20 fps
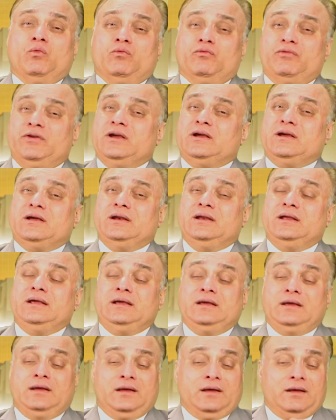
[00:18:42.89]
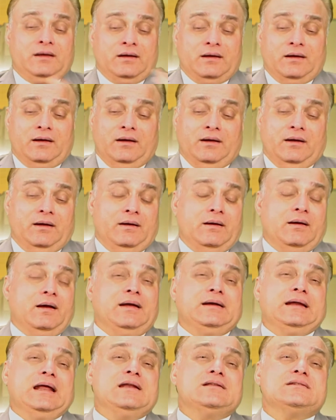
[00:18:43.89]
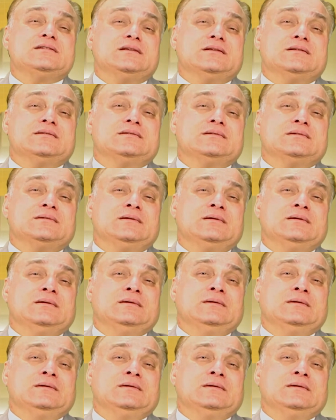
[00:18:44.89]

weekly analysis